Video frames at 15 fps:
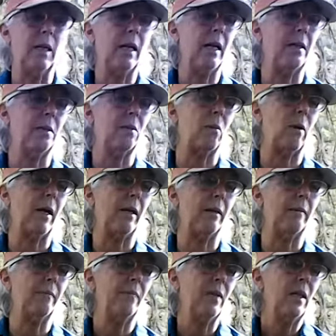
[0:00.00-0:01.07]
Esquire.
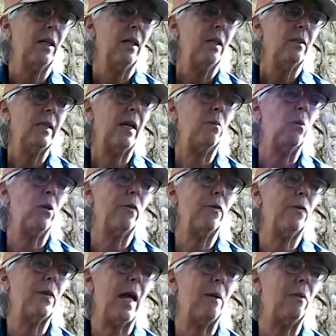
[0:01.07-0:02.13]
They wore
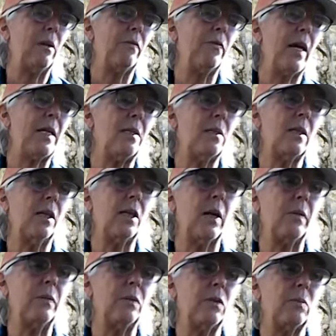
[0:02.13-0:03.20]
flowered vests and
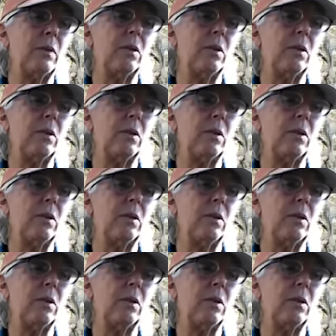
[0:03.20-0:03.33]
coats with